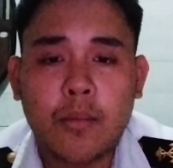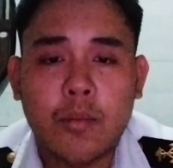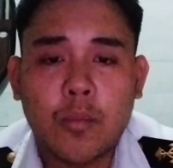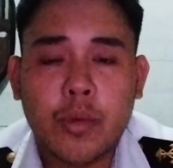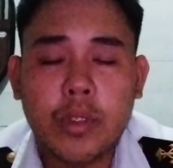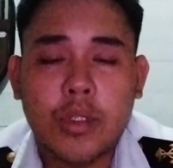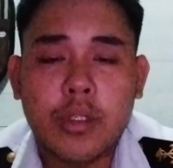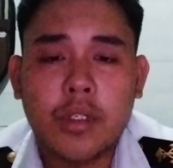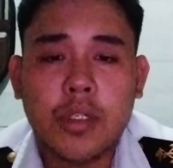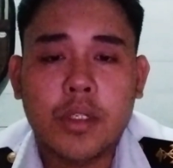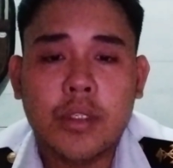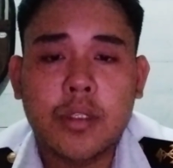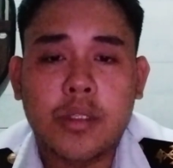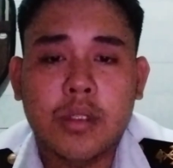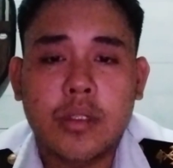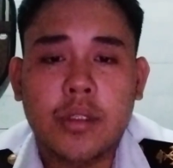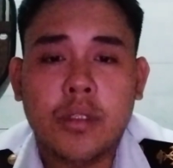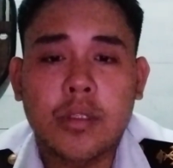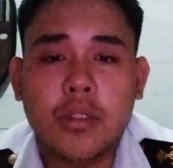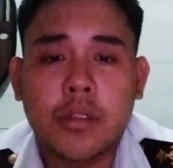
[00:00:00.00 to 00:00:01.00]
which
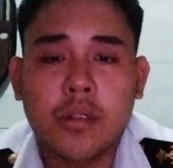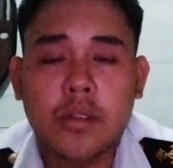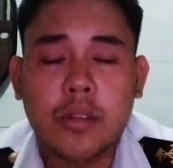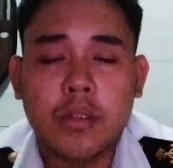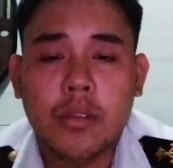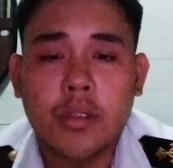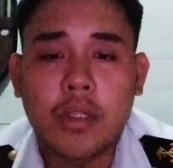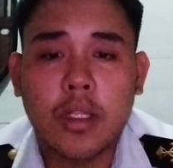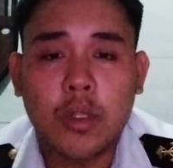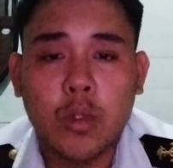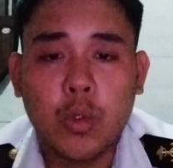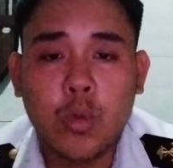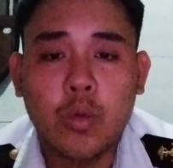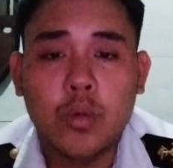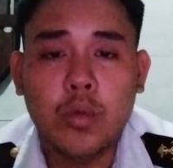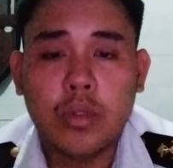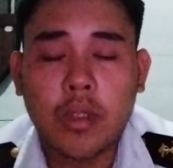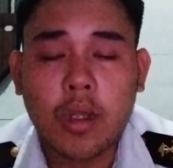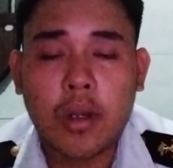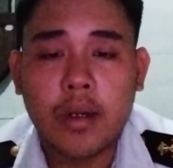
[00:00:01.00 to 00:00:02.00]
is the
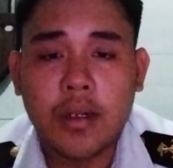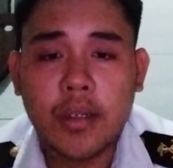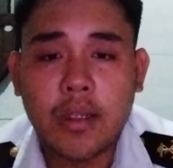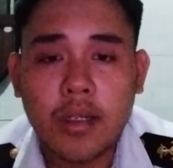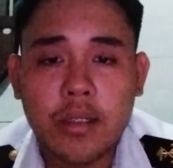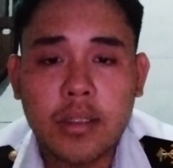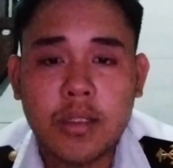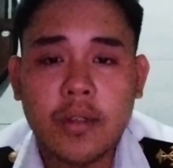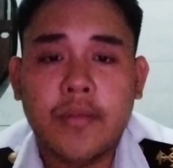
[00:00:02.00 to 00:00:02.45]
two targets.